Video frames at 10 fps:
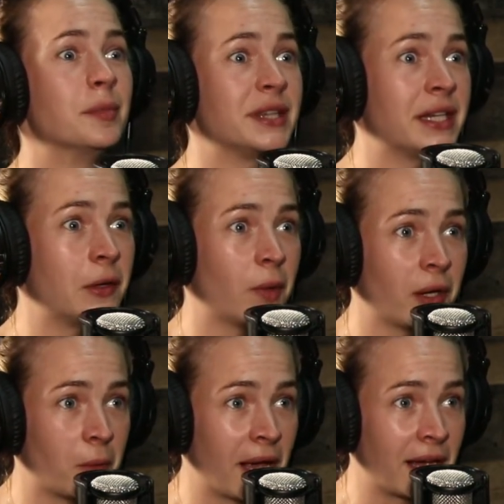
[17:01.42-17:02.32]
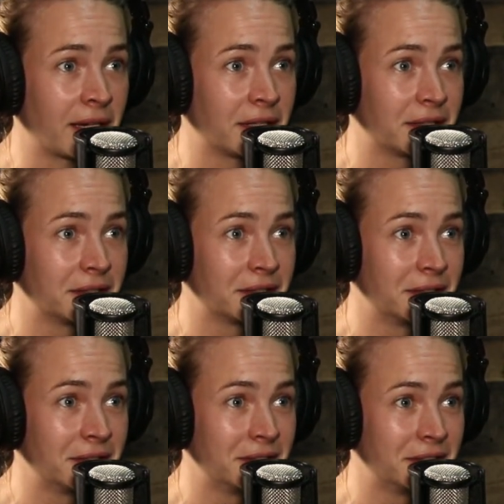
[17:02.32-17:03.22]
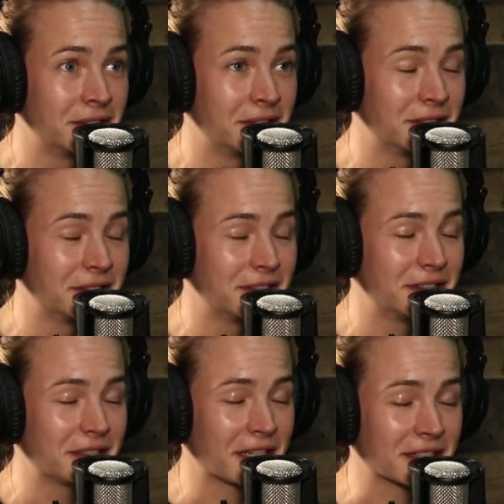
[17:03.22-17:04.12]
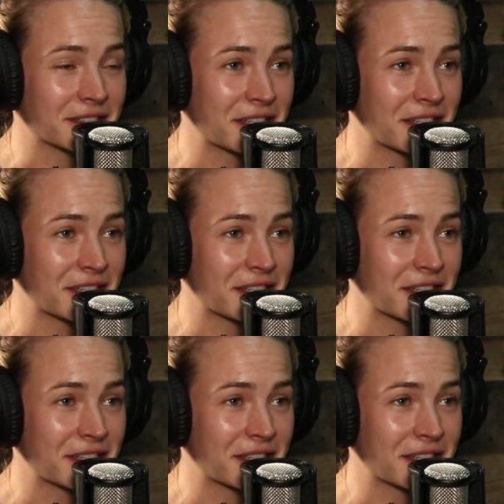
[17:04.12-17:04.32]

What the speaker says: But then it went away like a